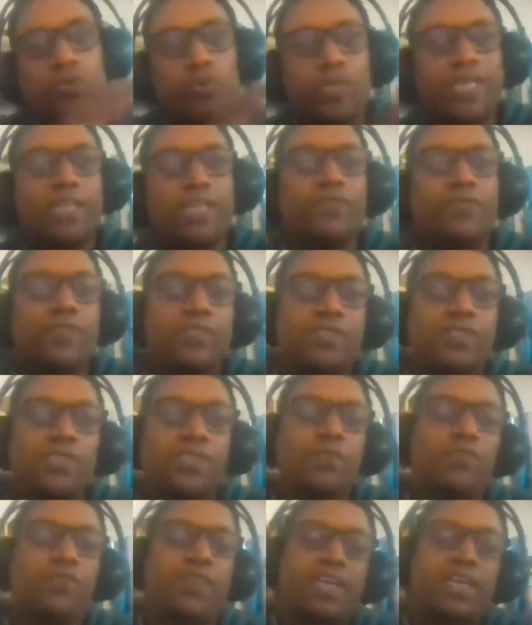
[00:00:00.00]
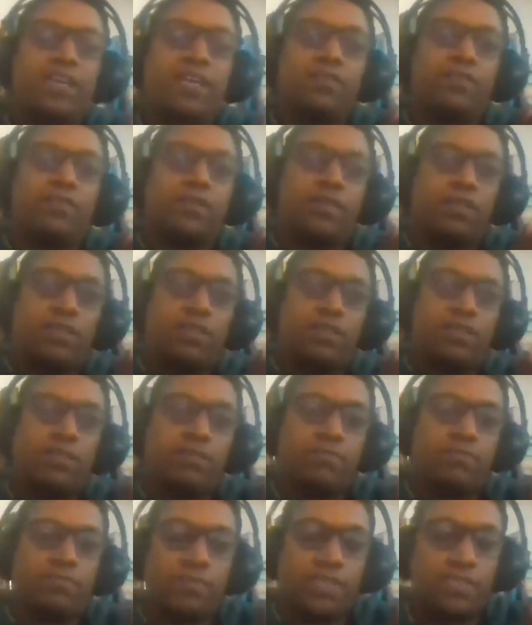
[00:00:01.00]
The only difference is where,
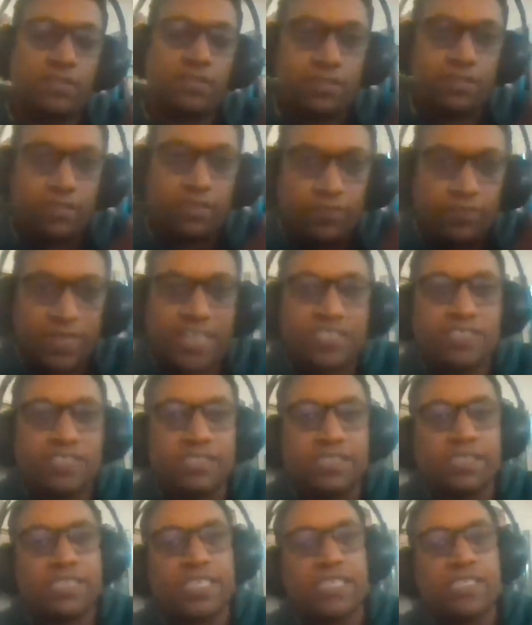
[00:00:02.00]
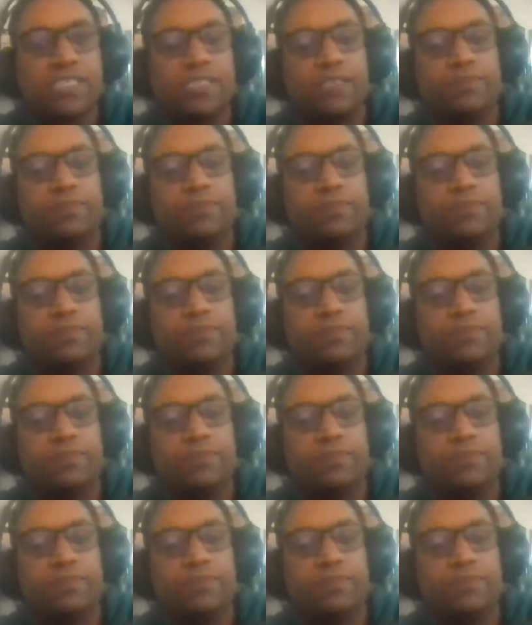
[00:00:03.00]
in the conventional sense,